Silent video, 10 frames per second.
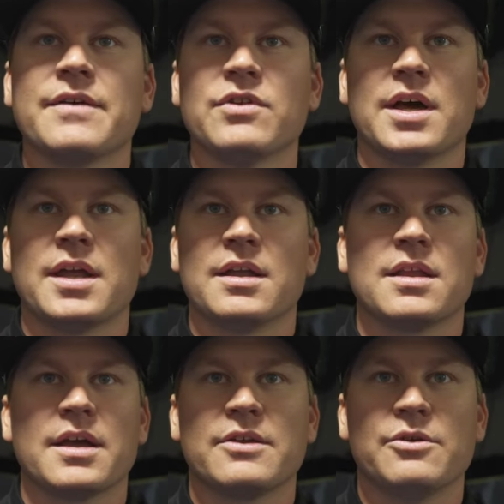level-headed.
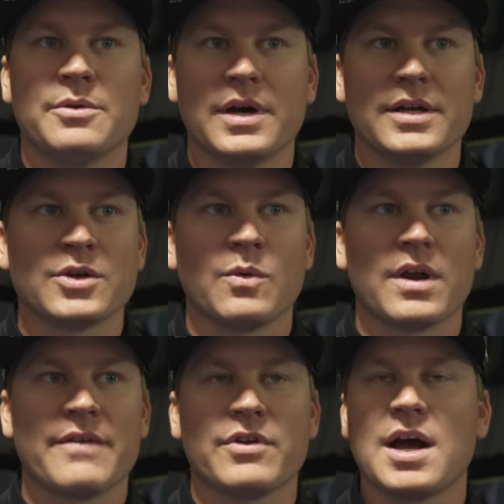Like, you don't want
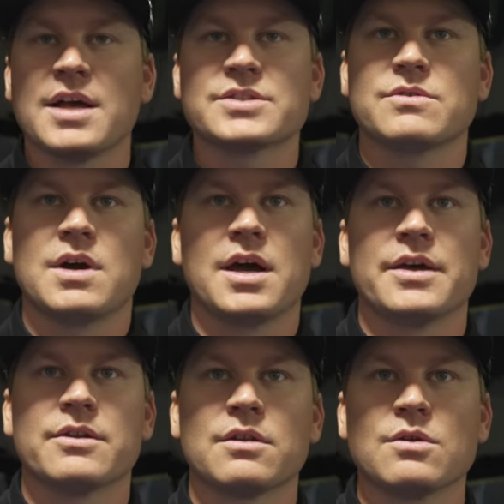to have your highs too high
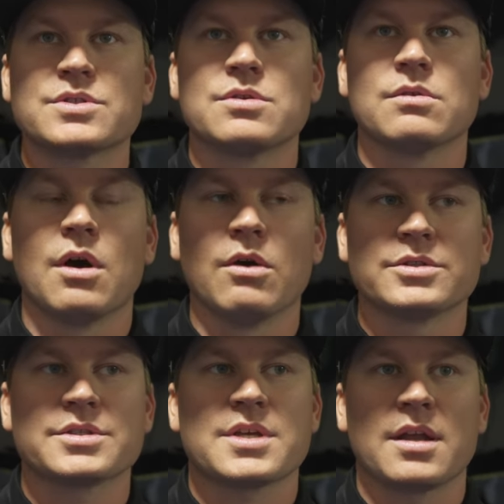and your lows too low.
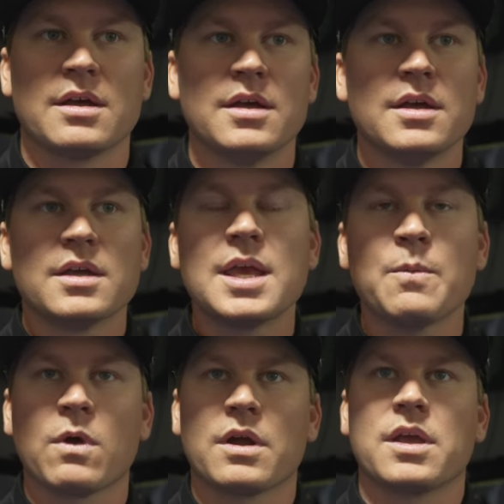Just kind of
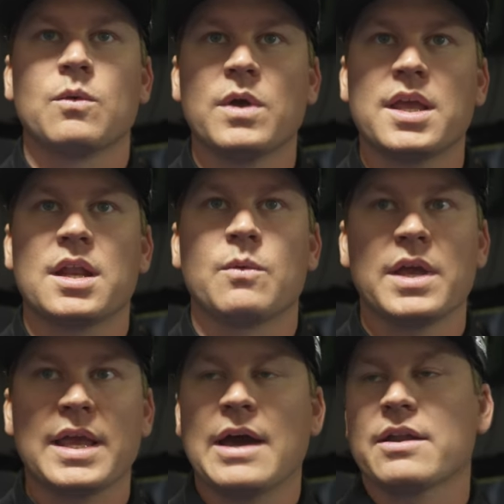keep working week in and
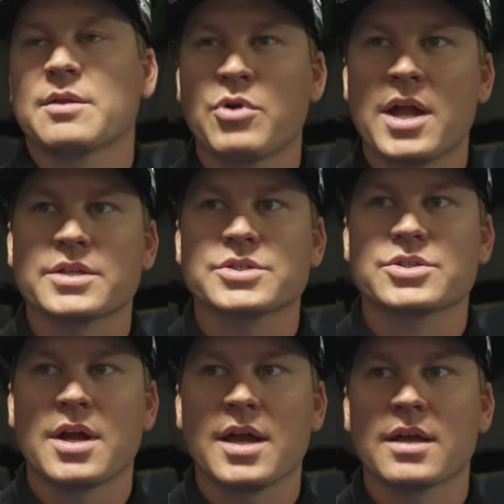week out at the practice
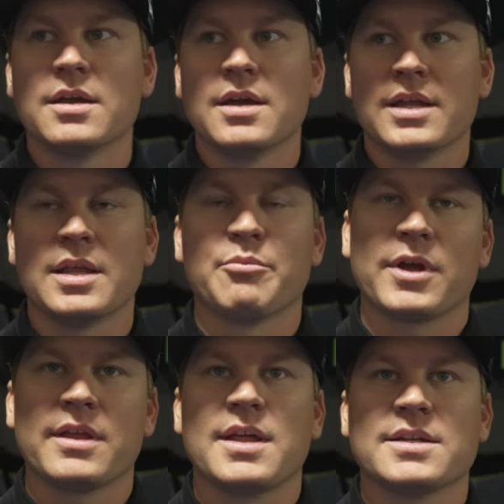track, and then
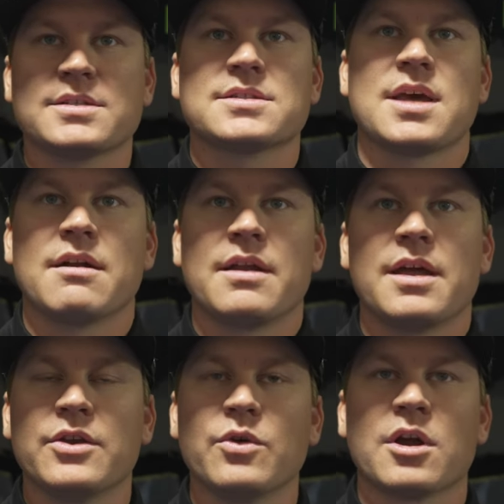bringing that to
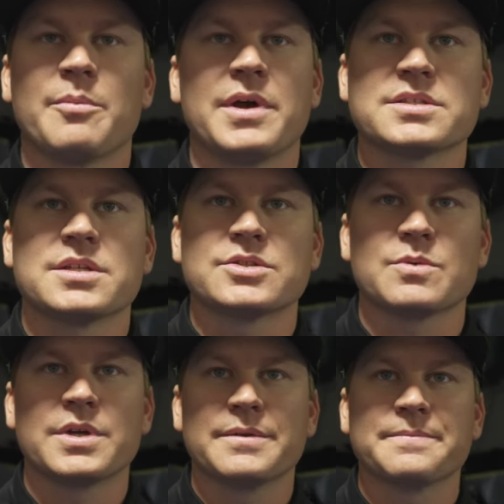Saturday and doing our best each
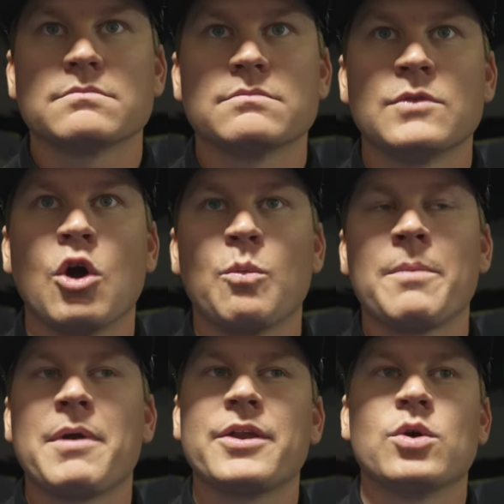week. No, we
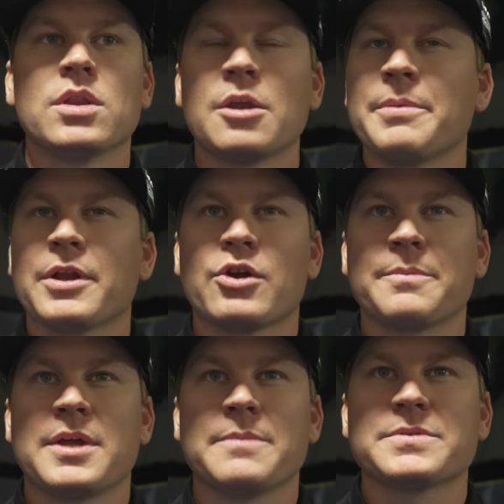might do a little bit of
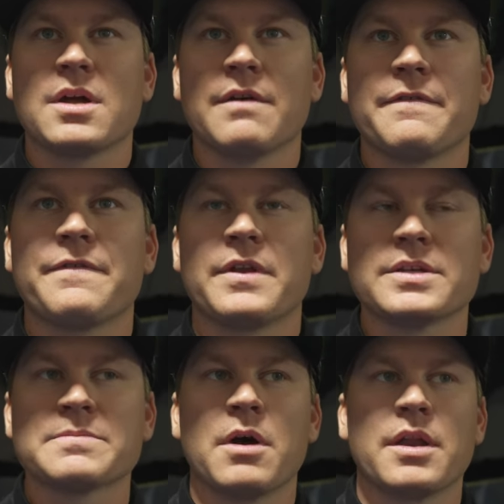grip tape stuff if it
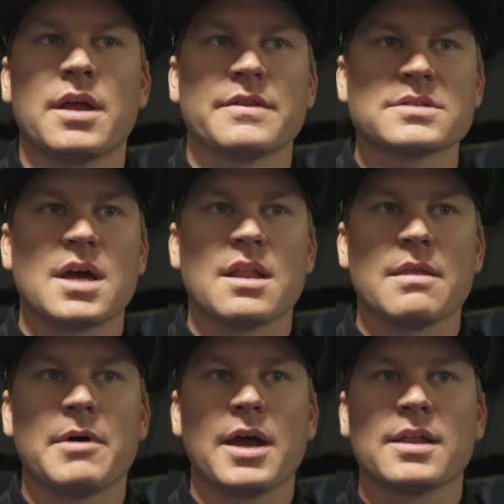is muddy on the side of
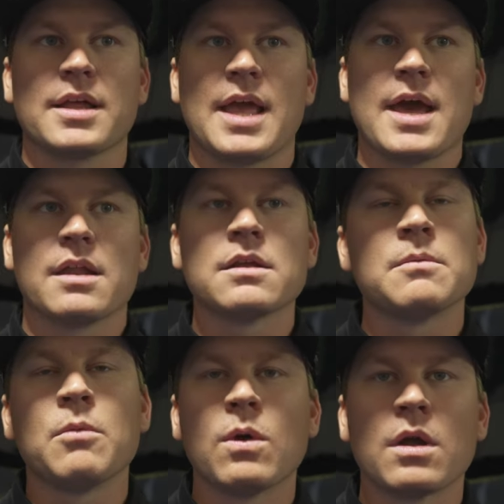the bike, like add a little
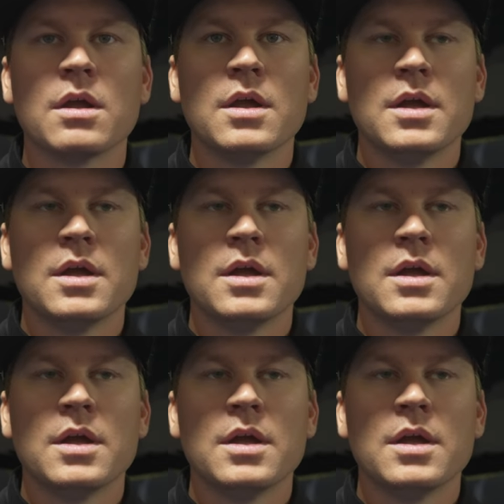more.